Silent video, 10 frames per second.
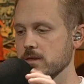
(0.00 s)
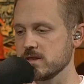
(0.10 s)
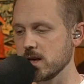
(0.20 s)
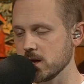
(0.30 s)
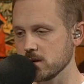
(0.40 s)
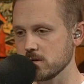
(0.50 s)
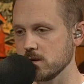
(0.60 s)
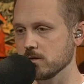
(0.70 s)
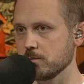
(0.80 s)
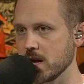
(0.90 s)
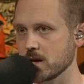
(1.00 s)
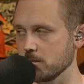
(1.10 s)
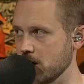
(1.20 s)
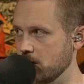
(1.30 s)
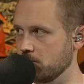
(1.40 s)
The tendencies of
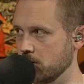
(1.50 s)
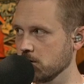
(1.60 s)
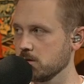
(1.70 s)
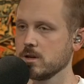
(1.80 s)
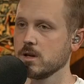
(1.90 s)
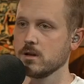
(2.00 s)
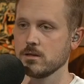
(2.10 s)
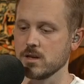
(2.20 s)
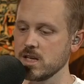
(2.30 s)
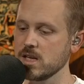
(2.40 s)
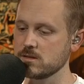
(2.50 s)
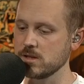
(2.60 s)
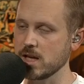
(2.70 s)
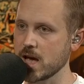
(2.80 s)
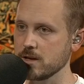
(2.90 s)
Baker Mayfield the needs
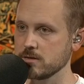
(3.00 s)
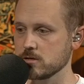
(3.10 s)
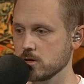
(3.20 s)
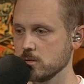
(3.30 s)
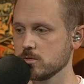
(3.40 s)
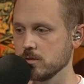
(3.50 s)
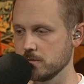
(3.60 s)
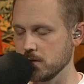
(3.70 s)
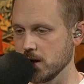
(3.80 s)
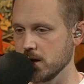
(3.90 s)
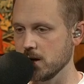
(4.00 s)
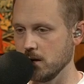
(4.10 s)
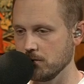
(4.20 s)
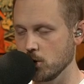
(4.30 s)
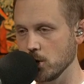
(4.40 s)
he has in terms of uh,
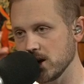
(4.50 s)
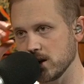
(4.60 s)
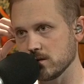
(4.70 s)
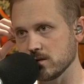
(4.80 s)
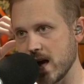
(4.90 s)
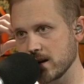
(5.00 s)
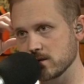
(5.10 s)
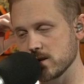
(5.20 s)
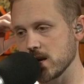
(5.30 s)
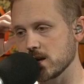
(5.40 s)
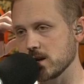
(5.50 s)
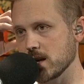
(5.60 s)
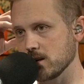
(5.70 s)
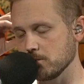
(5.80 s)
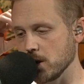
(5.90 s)
avoiding sacks and taking
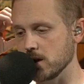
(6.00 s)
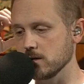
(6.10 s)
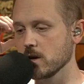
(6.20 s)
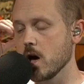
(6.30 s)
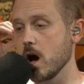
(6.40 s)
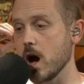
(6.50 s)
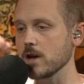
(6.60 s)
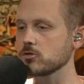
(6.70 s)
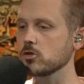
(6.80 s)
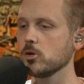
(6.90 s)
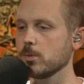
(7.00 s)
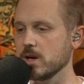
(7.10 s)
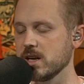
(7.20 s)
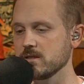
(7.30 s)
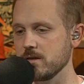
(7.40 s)
negative plays. Austin
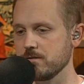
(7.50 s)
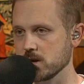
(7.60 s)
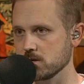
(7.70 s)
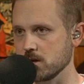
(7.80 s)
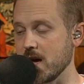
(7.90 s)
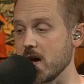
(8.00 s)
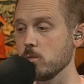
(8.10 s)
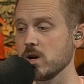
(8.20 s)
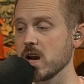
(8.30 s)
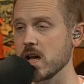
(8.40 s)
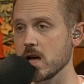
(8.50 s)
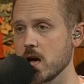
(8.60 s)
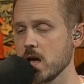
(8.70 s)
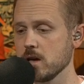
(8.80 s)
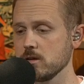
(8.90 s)
Hooper is a fix to that. And when I
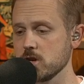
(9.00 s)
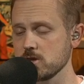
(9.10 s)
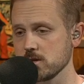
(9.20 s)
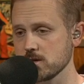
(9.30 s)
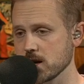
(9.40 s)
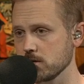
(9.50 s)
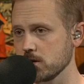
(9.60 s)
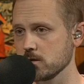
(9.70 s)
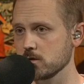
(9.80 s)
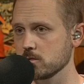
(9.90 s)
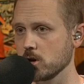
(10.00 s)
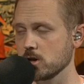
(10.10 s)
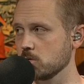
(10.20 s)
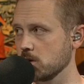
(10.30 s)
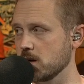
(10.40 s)
JJ Zachariason this
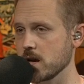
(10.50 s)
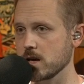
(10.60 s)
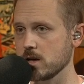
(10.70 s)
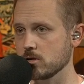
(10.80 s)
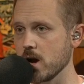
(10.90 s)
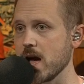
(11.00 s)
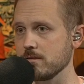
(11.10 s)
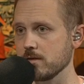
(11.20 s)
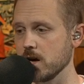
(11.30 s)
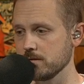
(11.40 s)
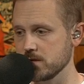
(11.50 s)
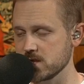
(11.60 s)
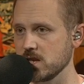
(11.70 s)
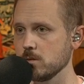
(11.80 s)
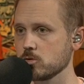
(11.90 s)
morning tweeted out a graph of
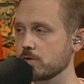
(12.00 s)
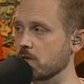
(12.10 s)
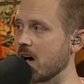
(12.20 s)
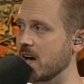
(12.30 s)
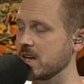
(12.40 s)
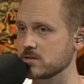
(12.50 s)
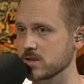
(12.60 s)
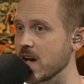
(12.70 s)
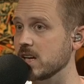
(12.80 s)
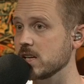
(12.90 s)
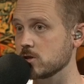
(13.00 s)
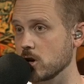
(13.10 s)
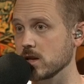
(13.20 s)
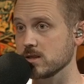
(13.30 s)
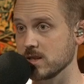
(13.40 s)
the teams with the highest tight end
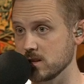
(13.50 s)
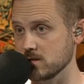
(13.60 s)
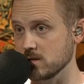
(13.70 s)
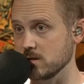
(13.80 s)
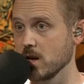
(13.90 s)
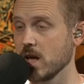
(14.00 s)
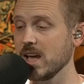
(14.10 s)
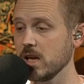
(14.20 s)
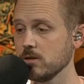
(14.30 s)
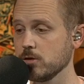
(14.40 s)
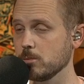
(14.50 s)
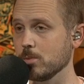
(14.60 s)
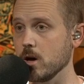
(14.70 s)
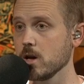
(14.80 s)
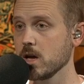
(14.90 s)
target tendencies in
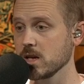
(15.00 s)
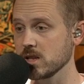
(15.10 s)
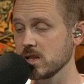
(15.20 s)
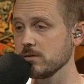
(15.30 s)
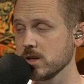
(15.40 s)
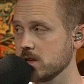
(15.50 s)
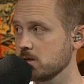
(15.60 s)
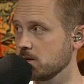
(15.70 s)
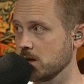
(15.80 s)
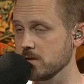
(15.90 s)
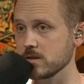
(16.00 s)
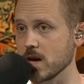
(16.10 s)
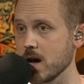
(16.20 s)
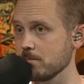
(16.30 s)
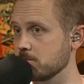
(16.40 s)
football. Cleveland is in the
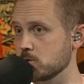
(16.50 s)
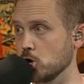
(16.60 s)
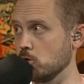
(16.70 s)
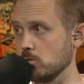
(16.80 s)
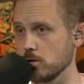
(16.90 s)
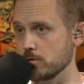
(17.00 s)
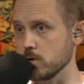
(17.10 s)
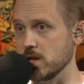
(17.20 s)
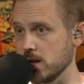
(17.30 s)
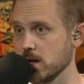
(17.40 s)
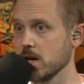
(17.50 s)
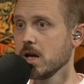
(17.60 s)
top two or three.